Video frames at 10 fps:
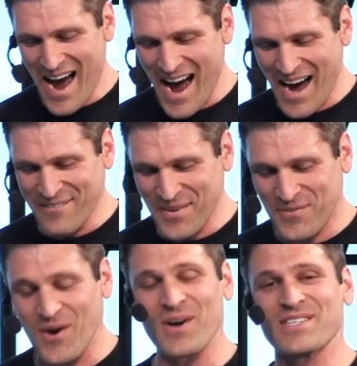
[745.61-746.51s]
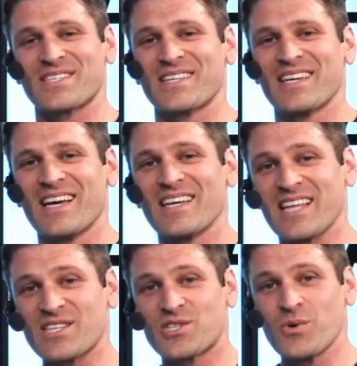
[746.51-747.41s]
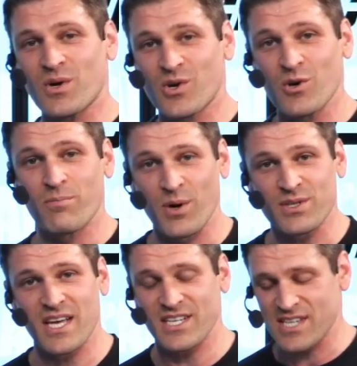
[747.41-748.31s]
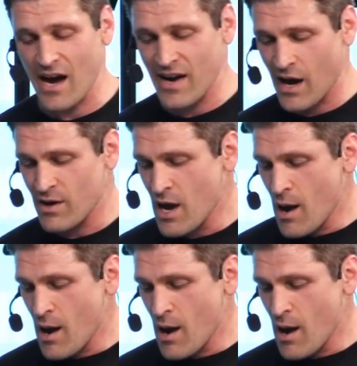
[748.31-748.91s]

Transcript: But first, let's do a cool birthday shout out.